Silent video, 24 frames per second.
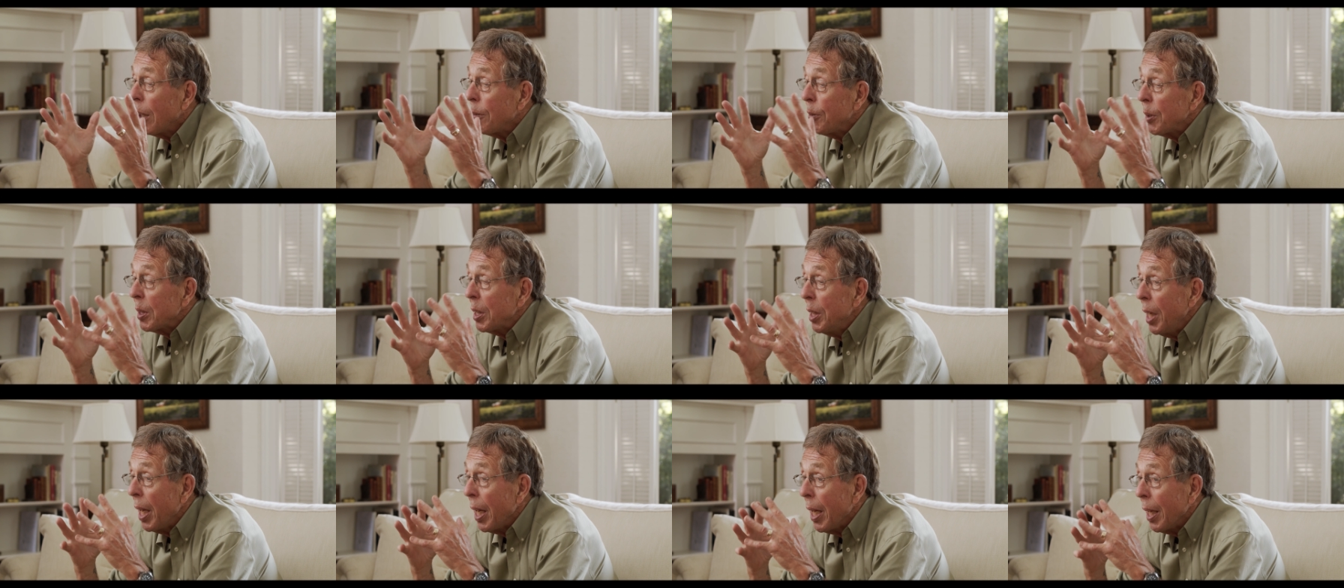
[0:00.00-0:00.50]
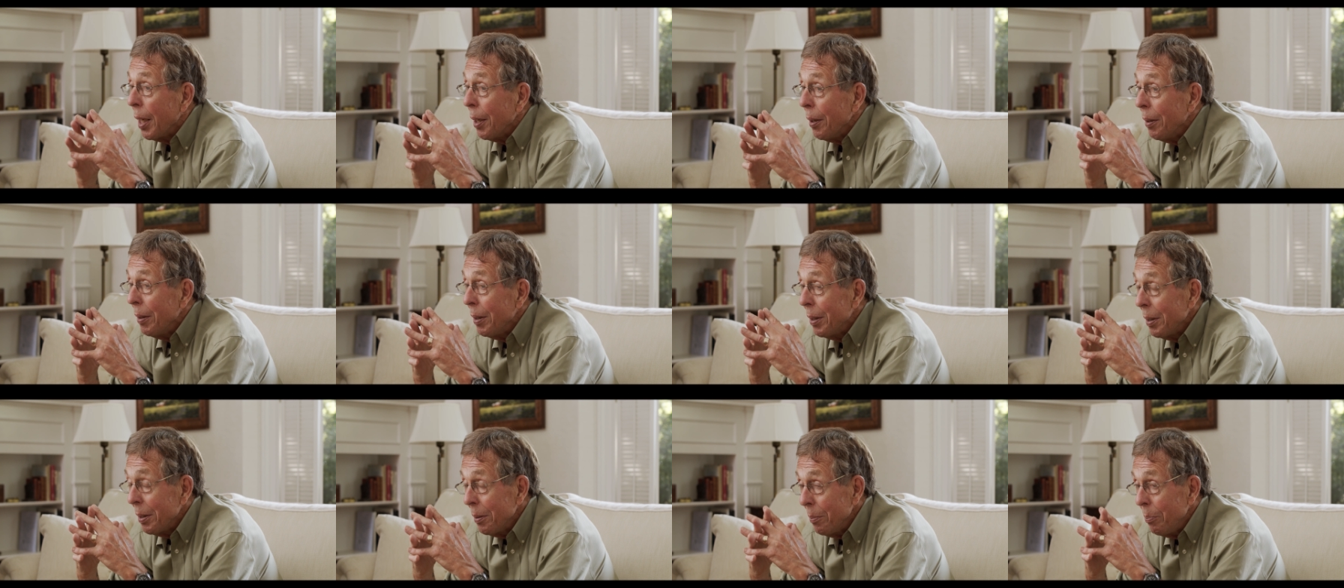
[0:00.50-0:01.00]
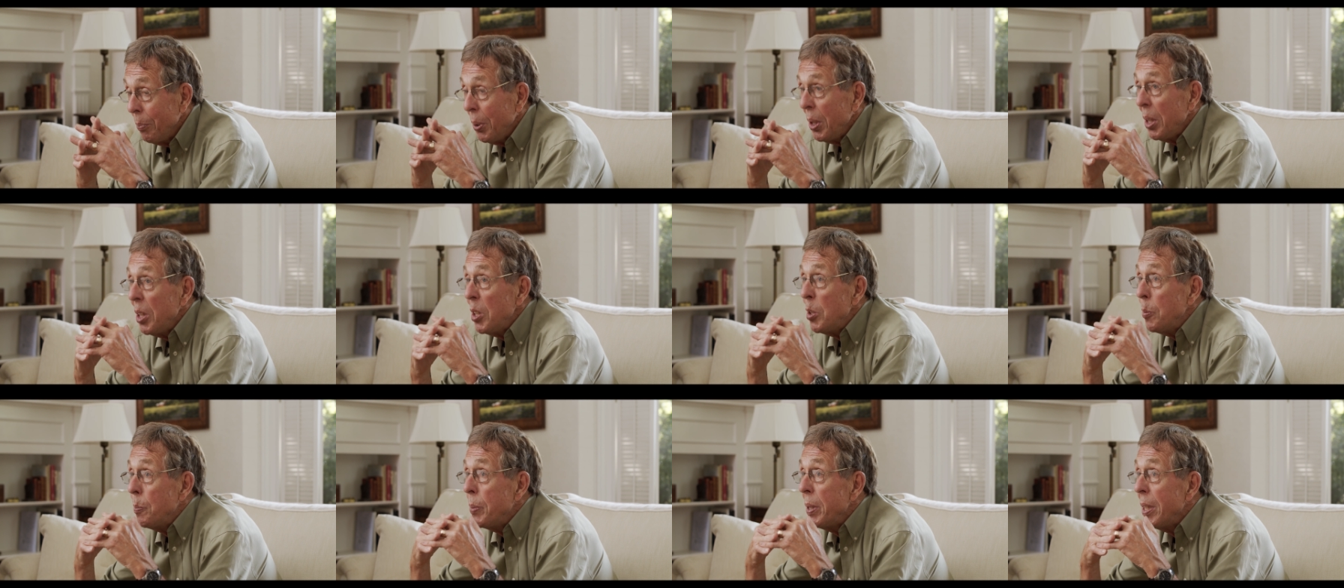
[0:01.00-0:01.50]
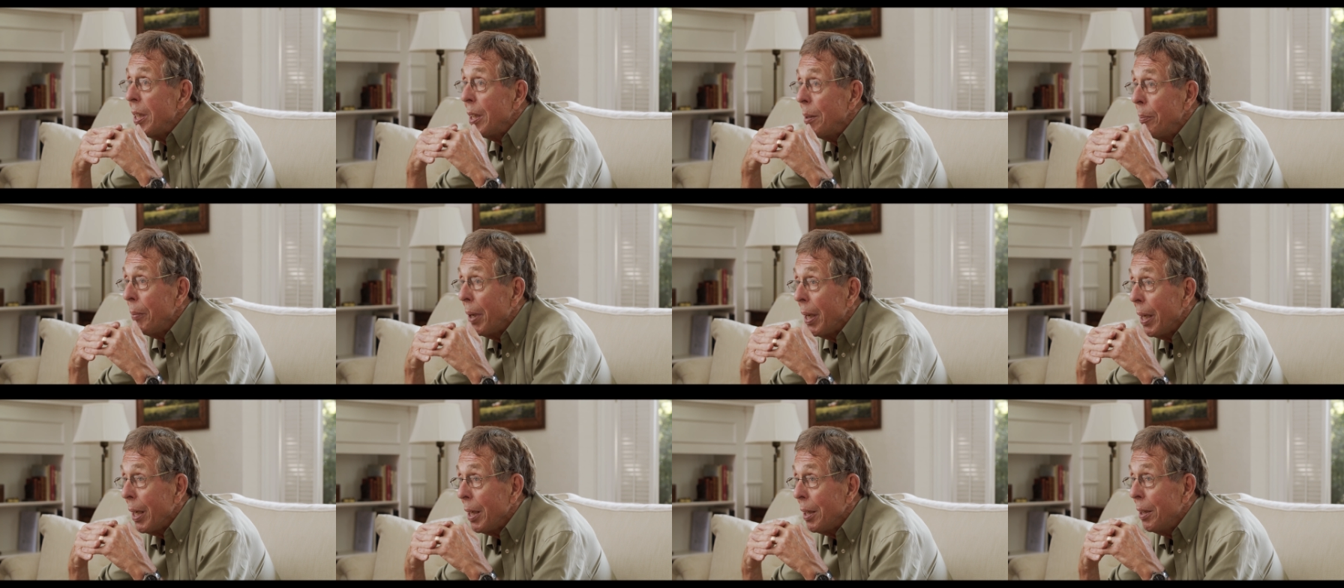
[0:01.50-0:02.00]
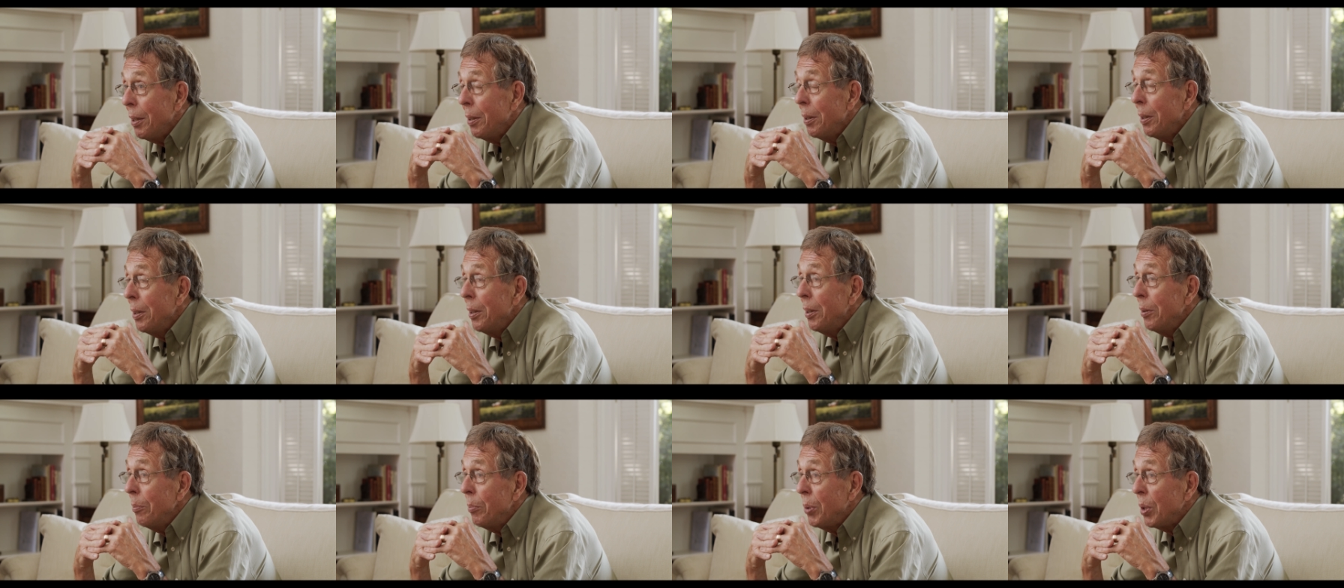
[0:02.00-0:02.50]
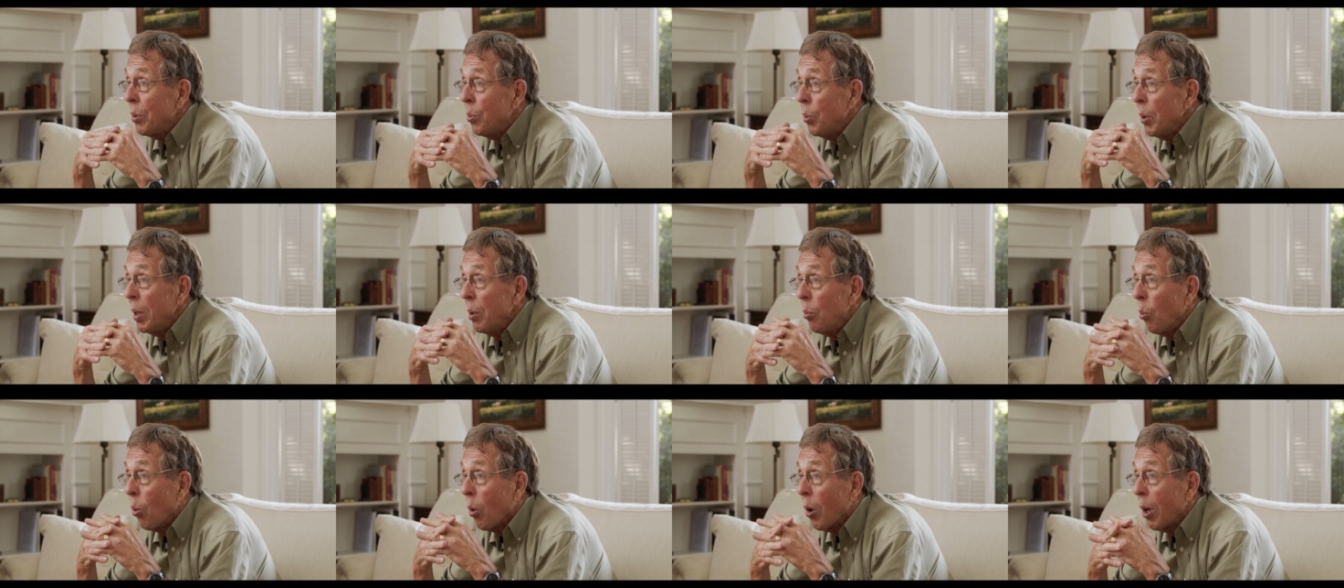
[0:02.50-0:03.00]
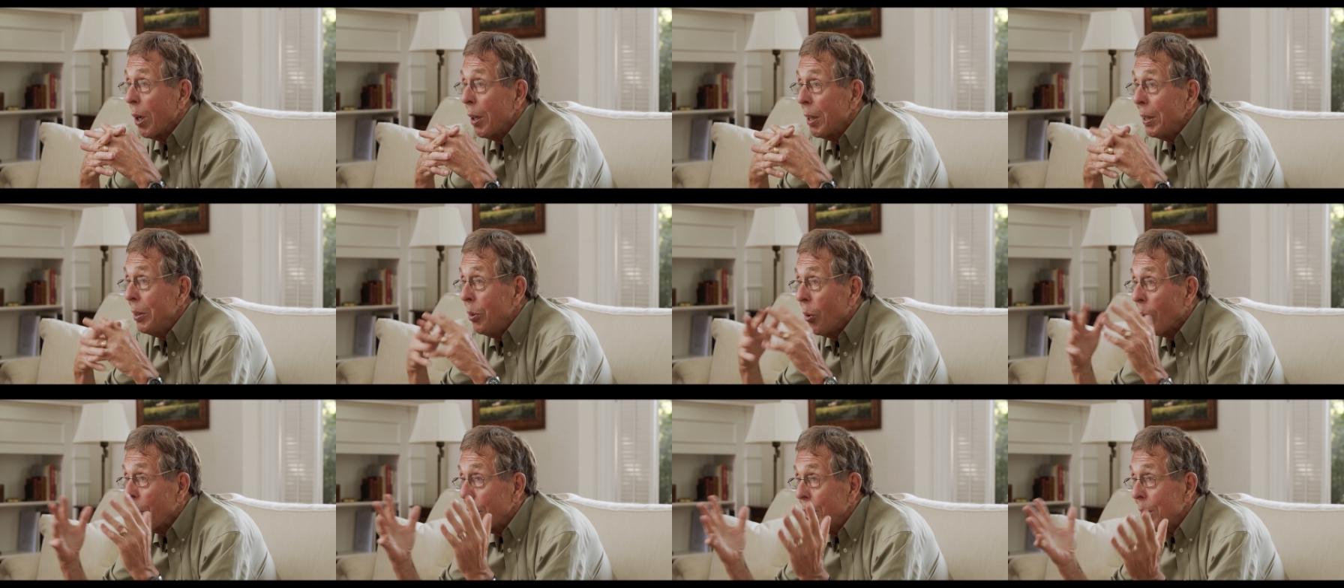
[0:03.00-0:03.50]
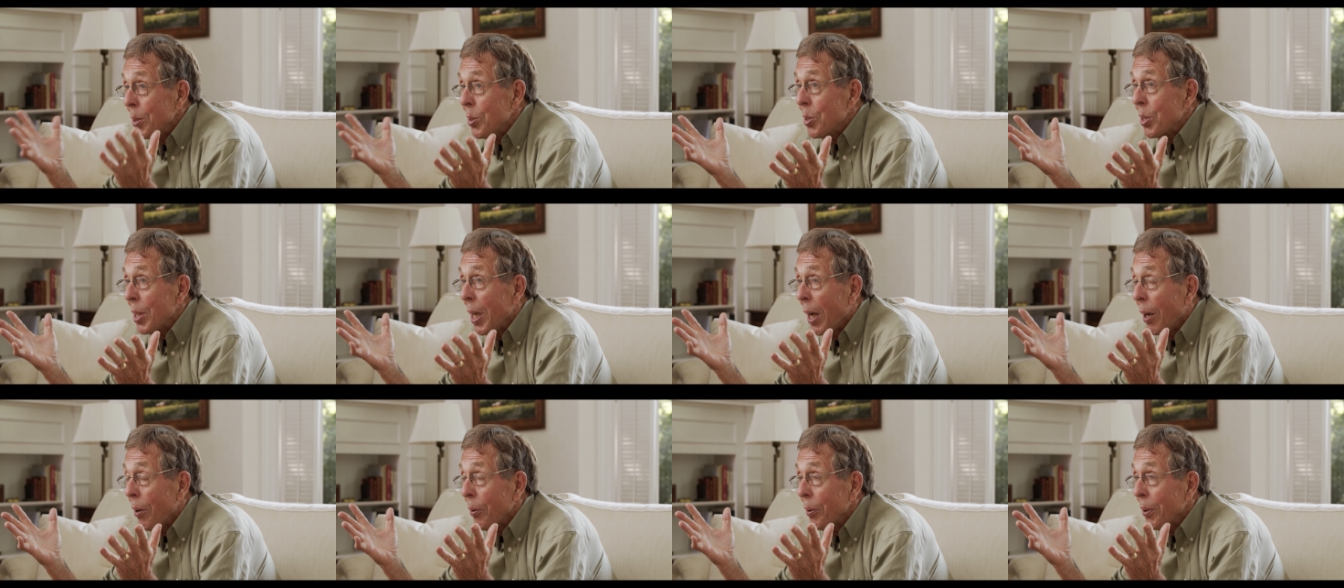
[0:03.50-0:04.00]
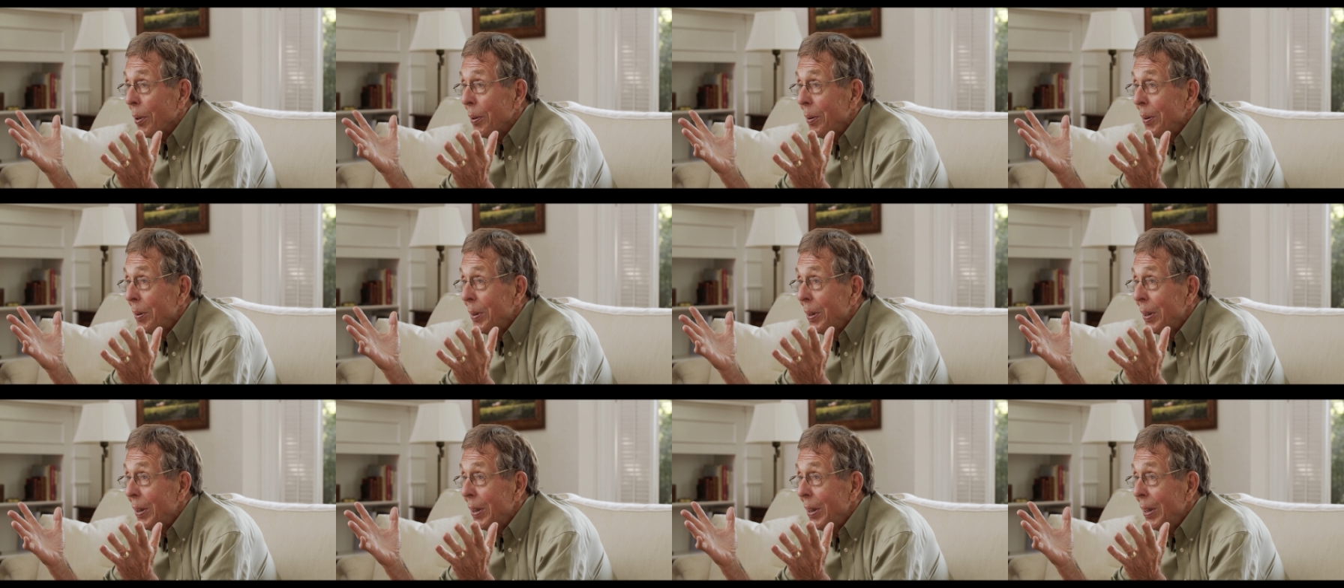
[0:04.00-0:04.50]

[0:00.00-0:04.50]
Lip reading: Of again, peace being made between warring North and South.